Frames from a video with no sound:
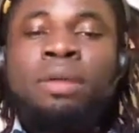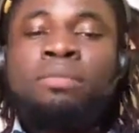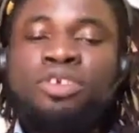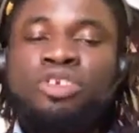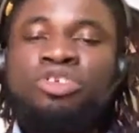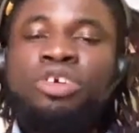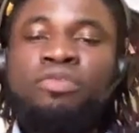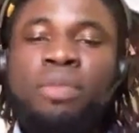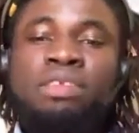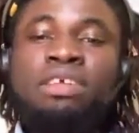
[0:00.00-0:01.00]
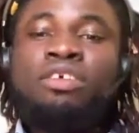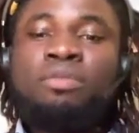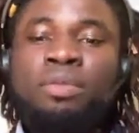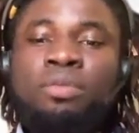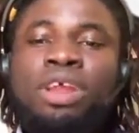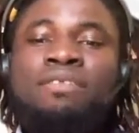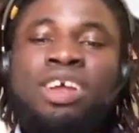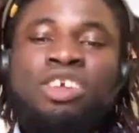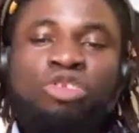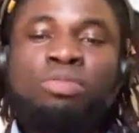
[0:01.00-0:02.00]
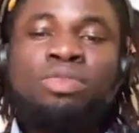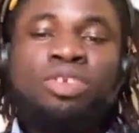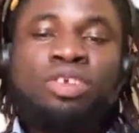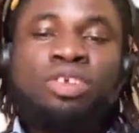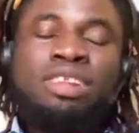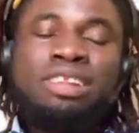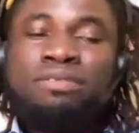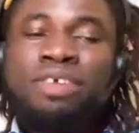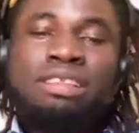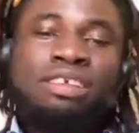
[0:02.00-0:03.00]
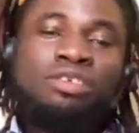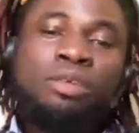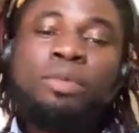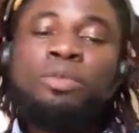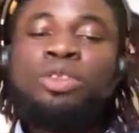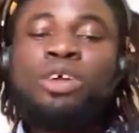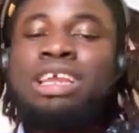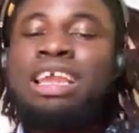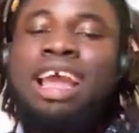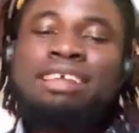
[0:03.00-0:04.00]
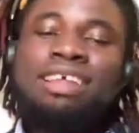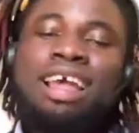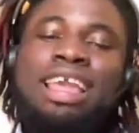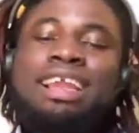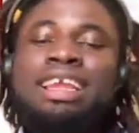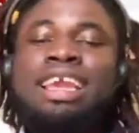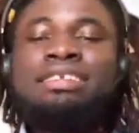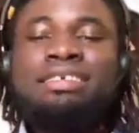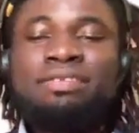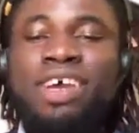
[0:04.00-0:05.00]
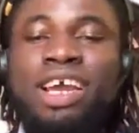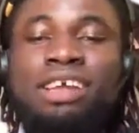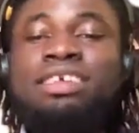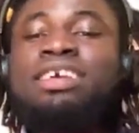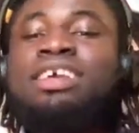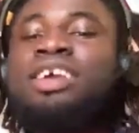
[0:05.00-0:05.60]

I'm pretty sure you've met a lot of people that have assumed different things. Some people thought AIs are aliens, in fact.